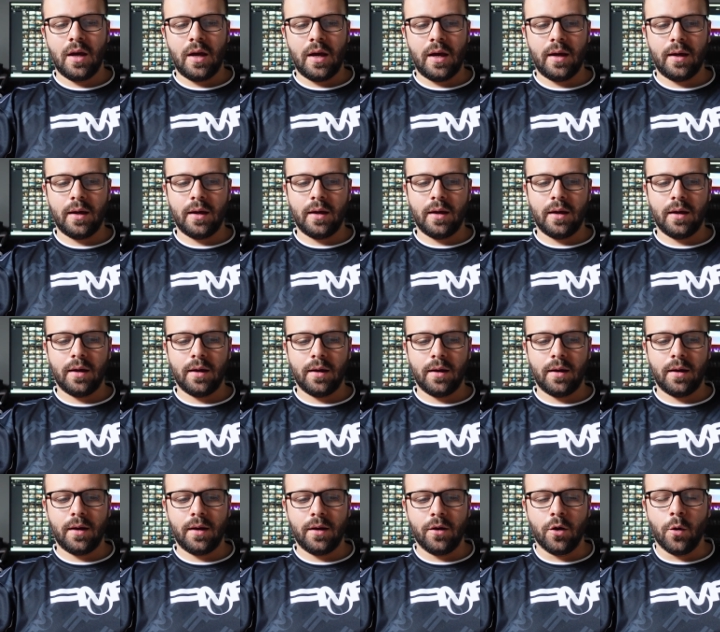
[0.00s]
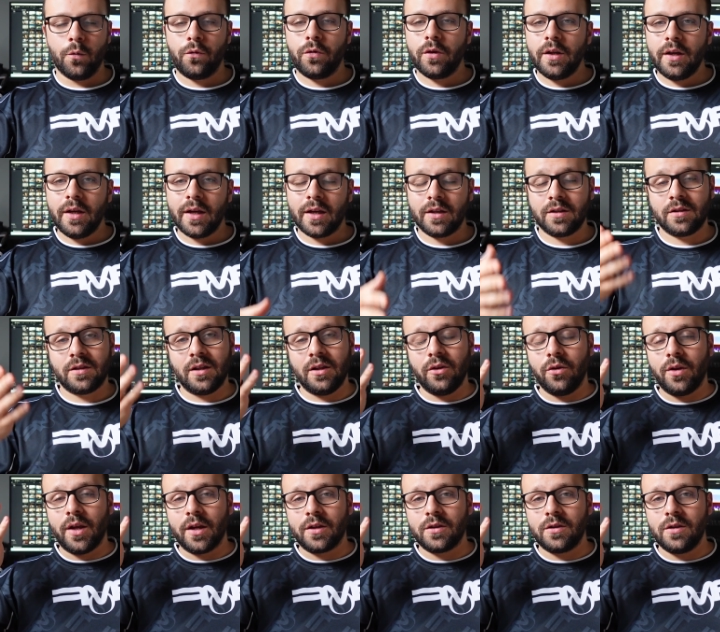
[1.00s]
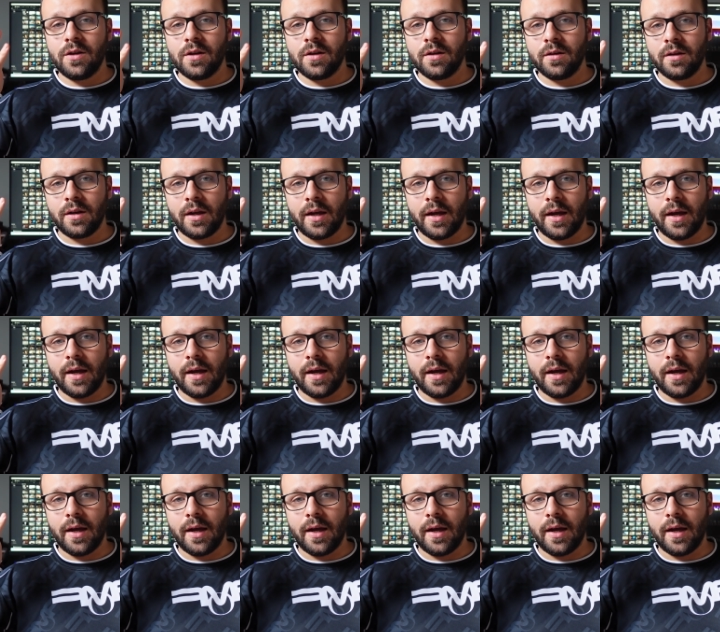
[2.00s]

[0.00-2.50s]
And hopefully I'll see you next year.